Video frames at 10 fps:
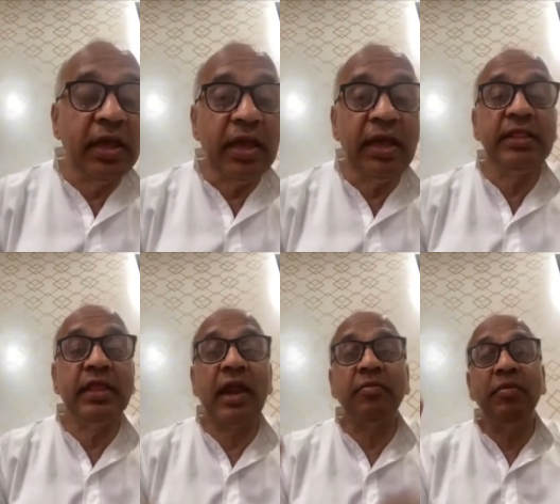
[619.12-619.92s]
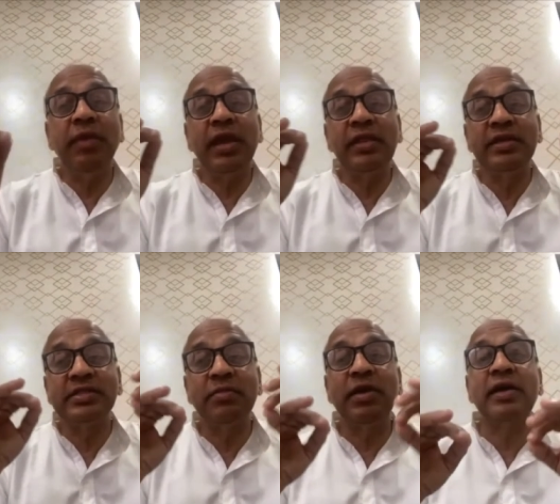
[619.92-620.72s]
In dharma medha
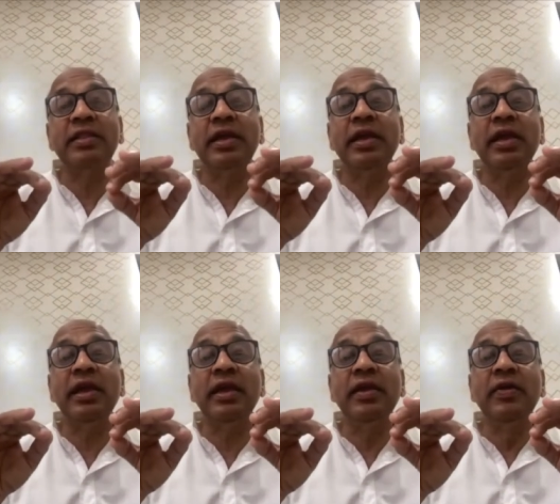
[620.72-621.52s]
samadhi,